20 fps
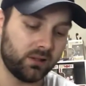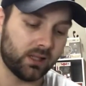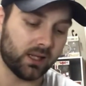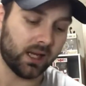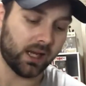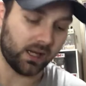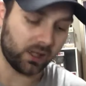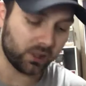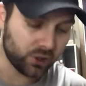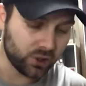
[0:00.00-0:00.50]

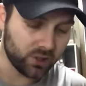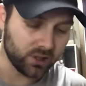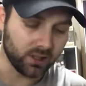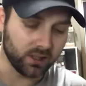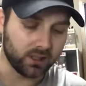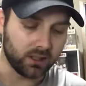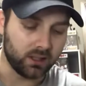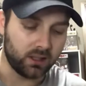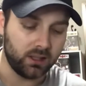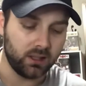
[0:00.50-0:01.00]

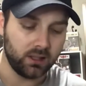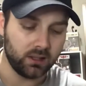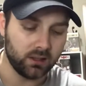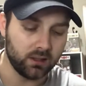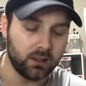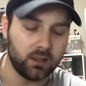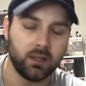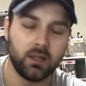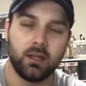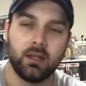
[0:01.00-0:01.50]
actually
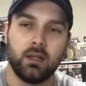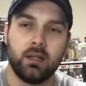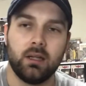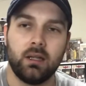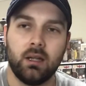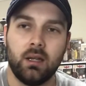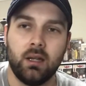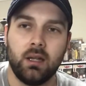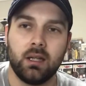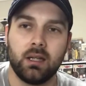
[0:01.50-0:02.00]

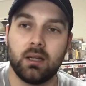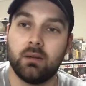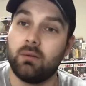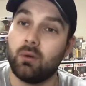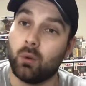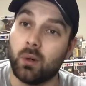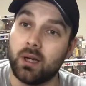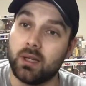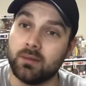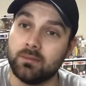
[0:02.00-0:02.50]
give it
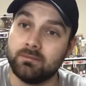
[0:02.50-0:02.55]
away.